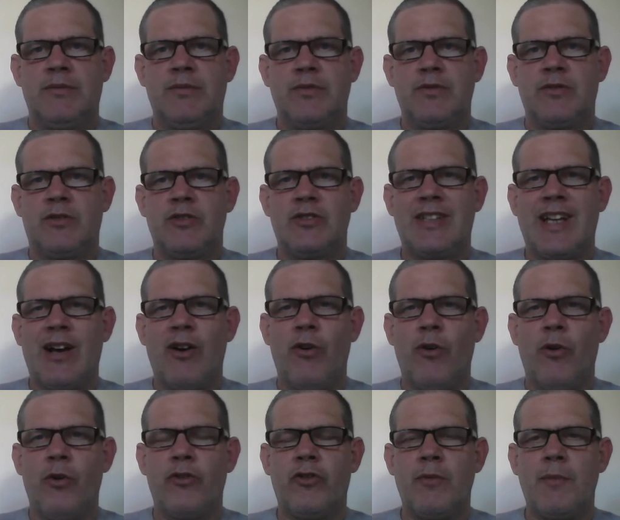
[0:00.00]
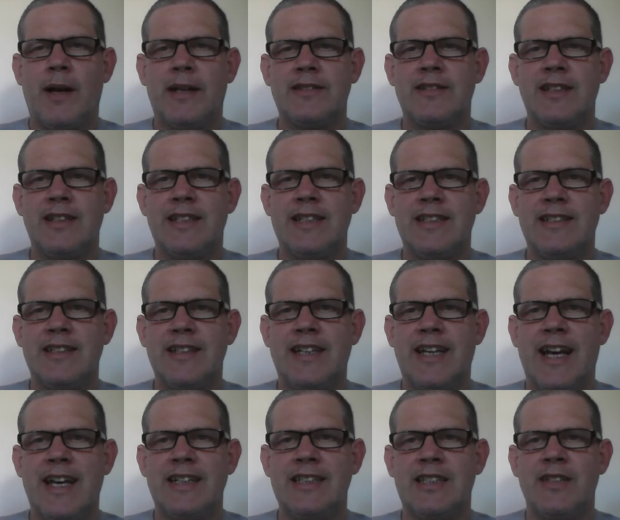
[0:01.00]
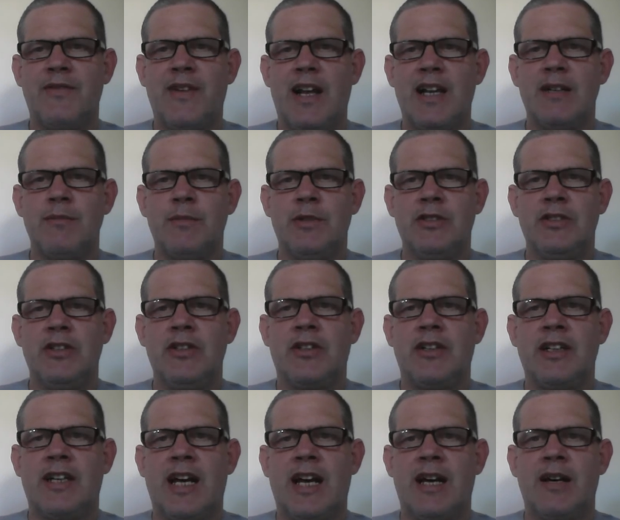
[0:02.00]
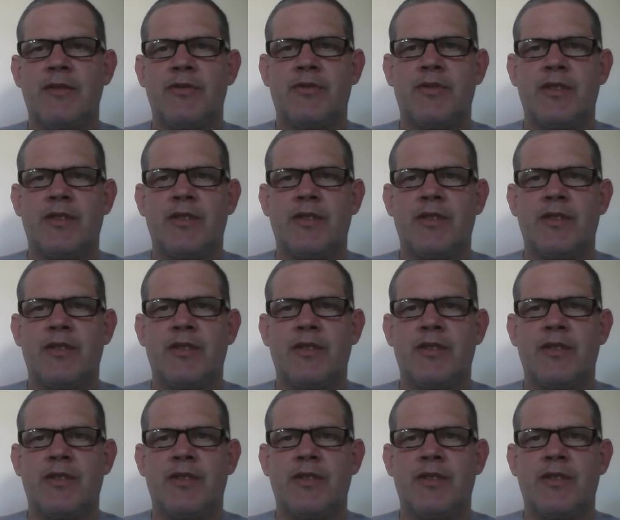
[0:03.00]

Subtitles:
does that automatically indicate development? You could have